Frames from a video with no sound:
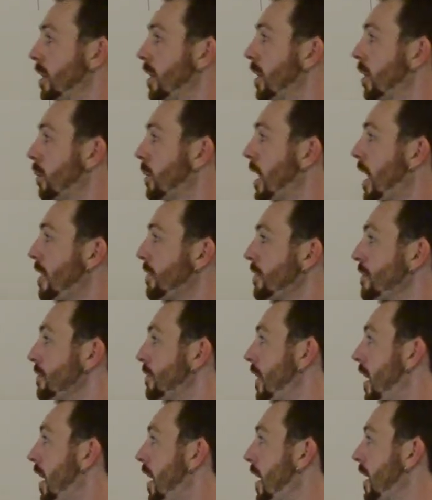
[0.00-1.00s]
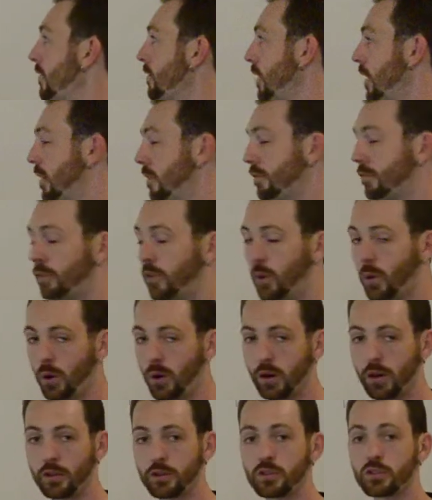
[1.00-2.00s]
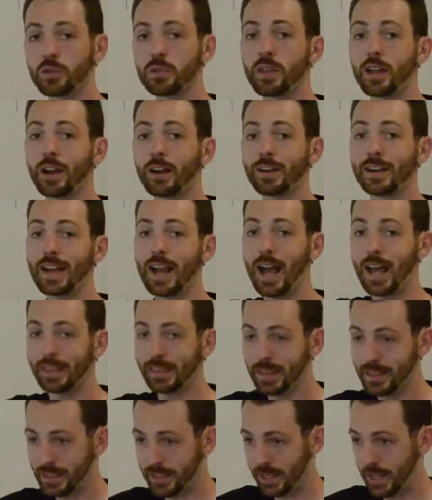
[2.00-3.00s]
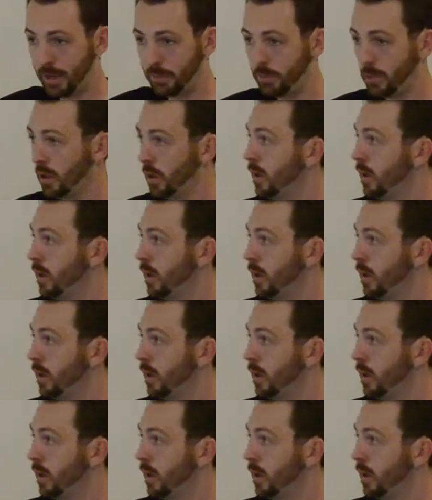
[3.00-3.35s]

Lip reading: Here we have a 5 and a 4, so they are not the same.